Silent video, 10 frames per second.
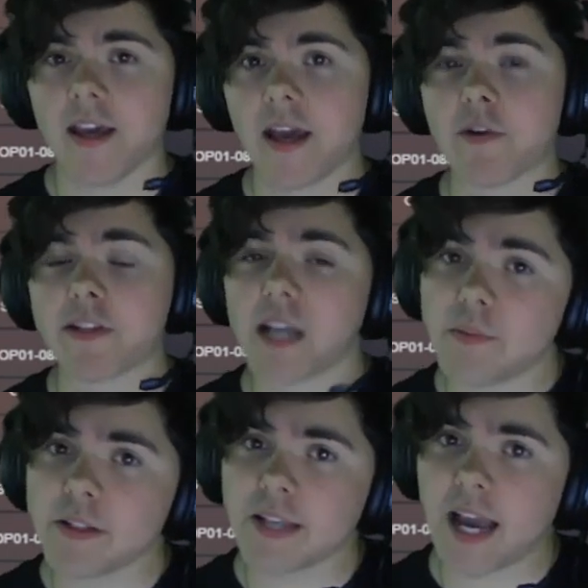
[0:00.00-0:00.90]
And what
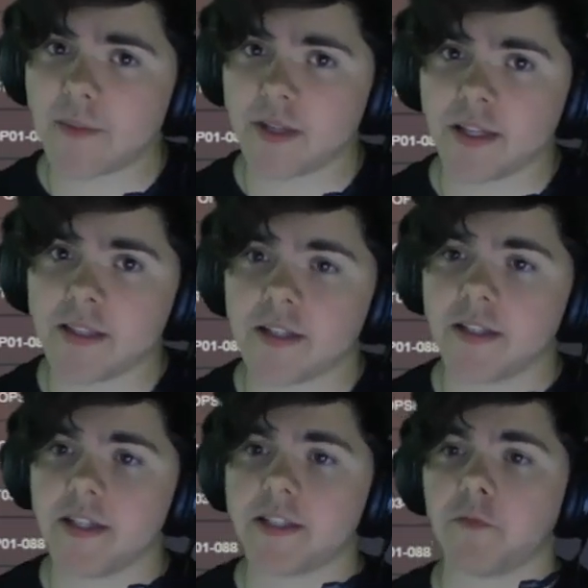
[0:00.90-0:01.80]
double attack means
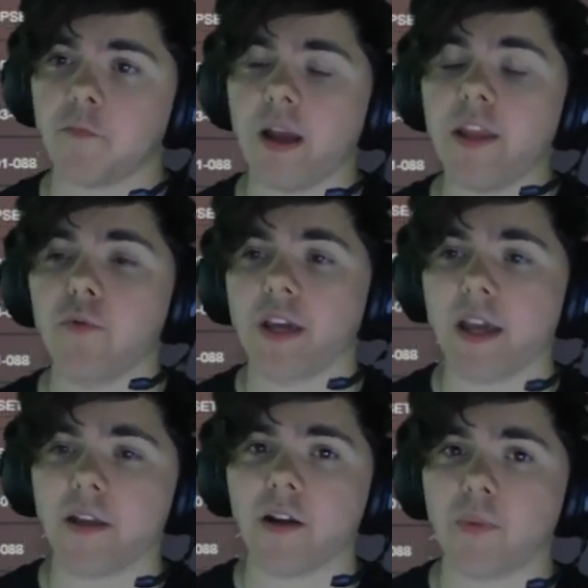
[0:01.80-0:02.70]
is when you
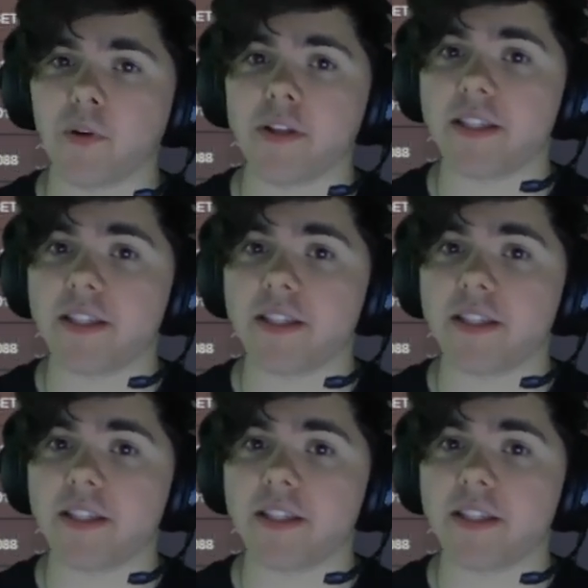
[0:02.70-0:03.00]
hit your opponent's